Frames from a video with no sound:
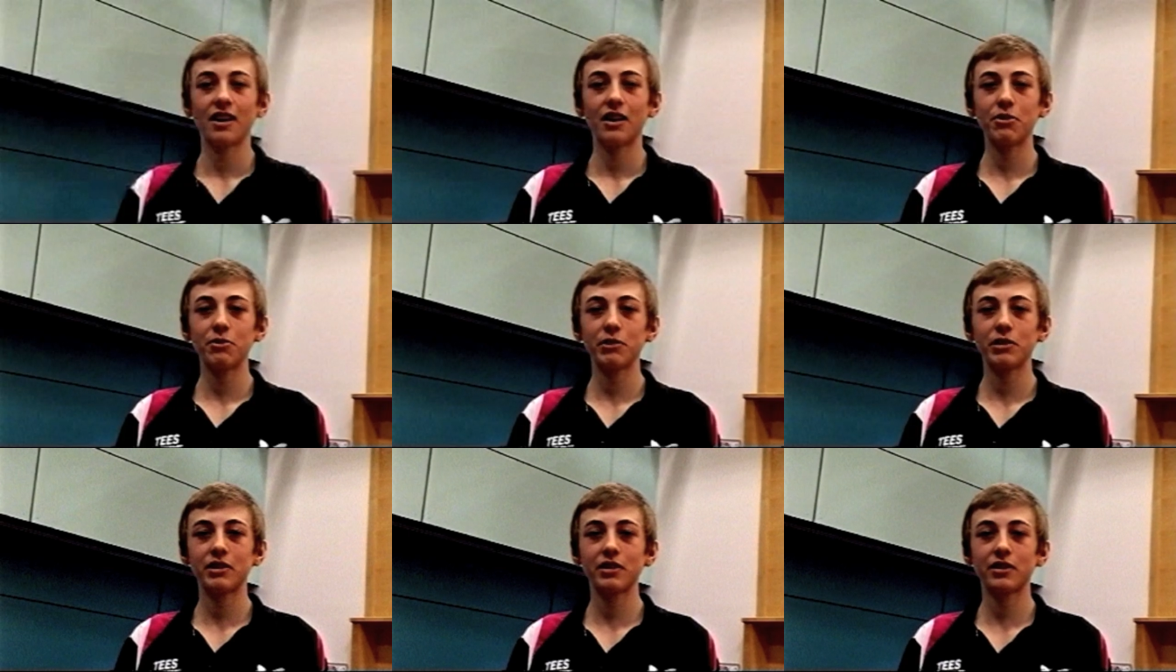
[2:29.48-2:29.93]

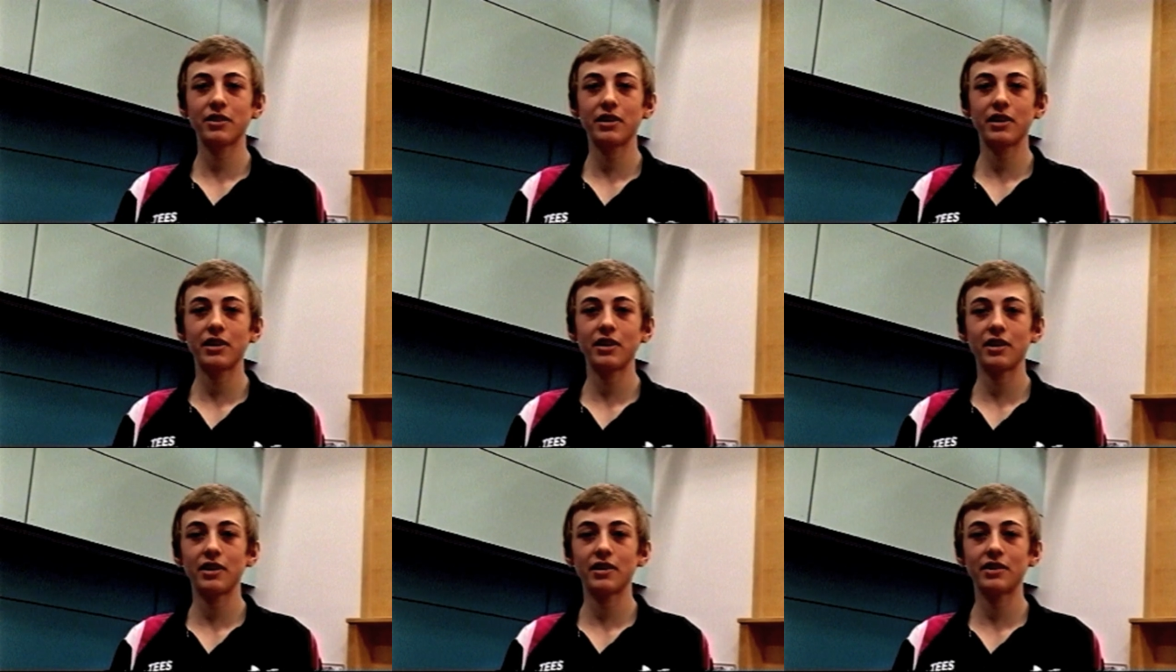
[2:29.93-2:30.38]
I'll be showing
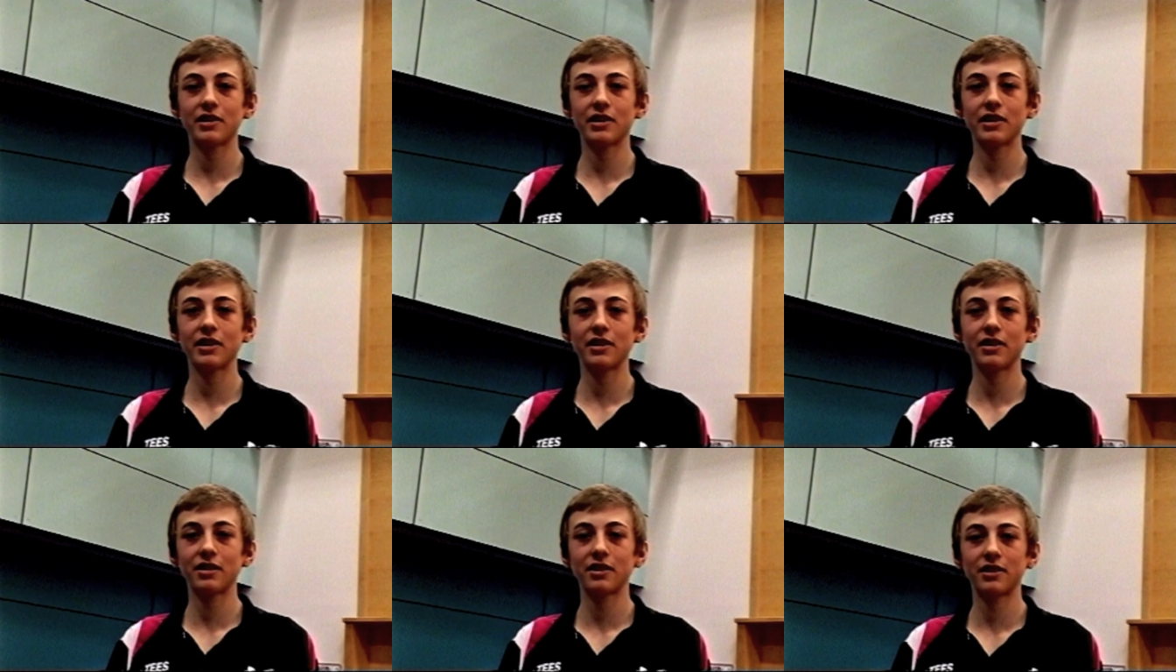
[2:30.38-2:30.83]
you a
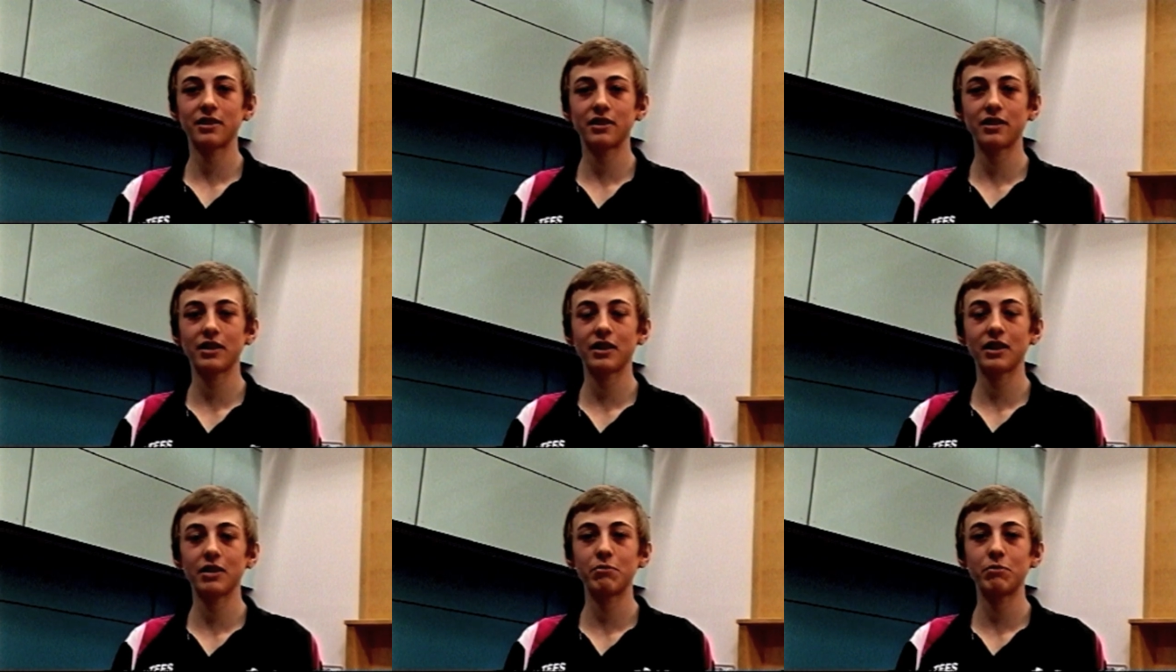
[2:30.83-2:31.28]
skill
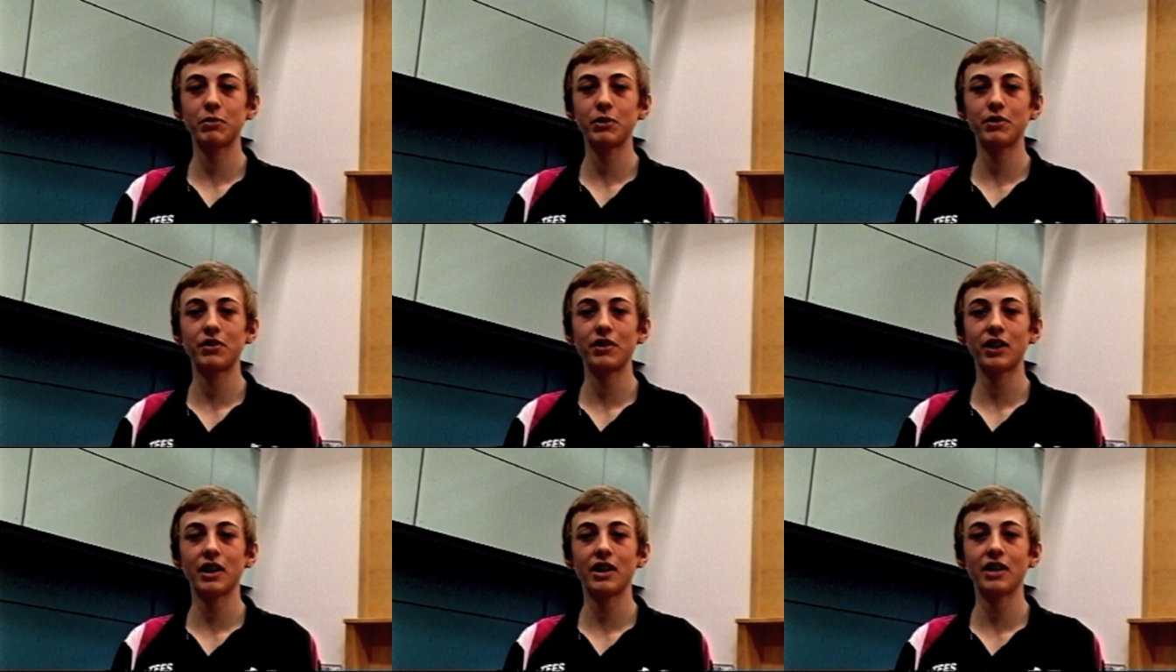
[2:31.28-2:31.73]
that will
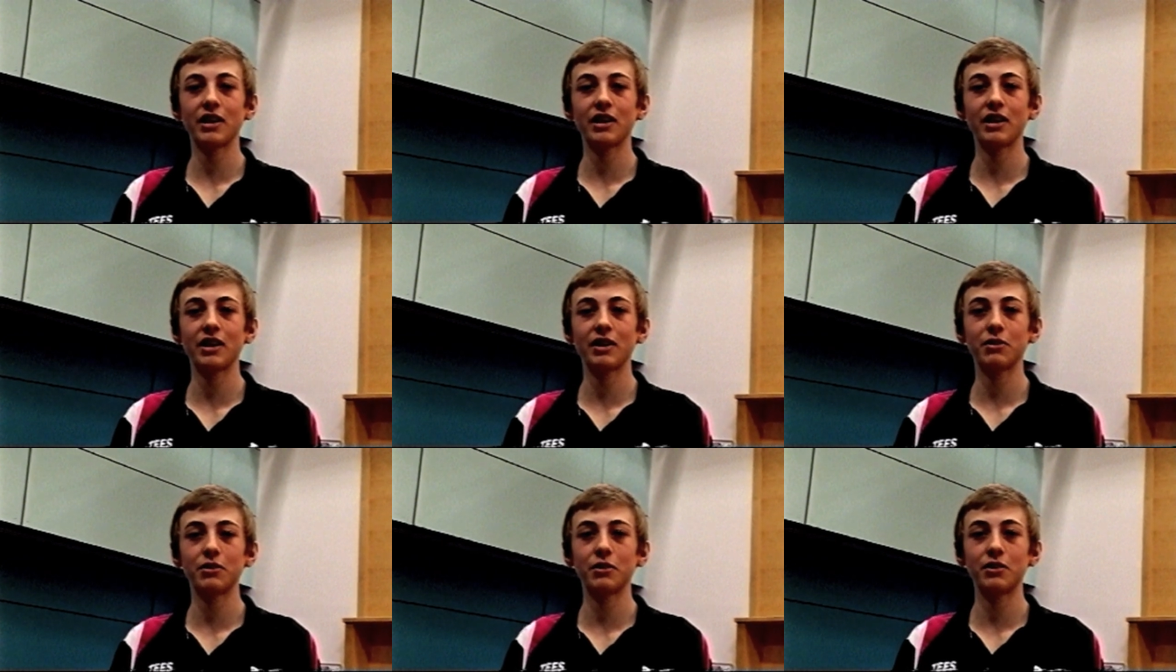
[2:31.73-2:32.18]
improve your
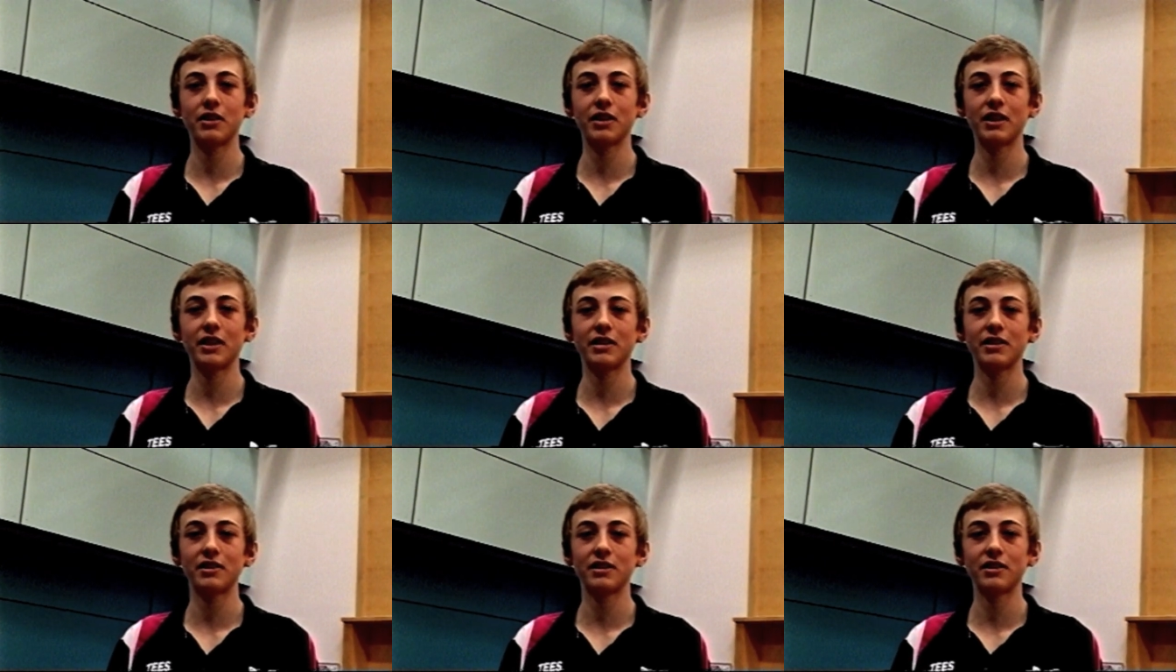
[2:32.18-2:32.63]
hand-eye
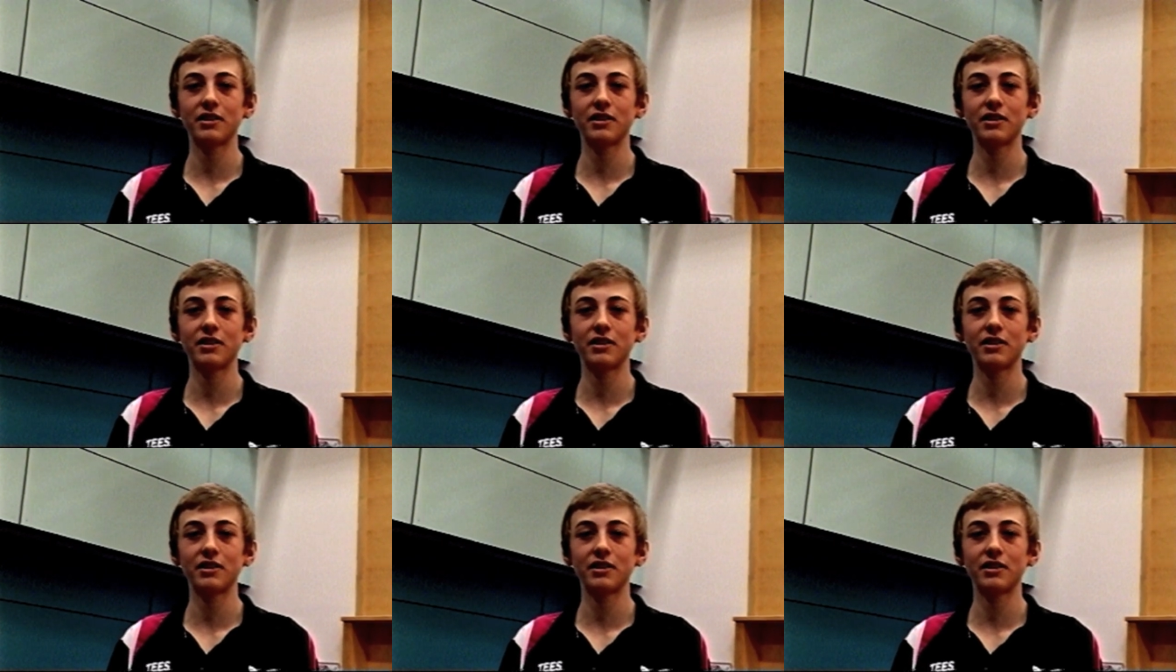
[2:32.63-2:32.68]
coordination.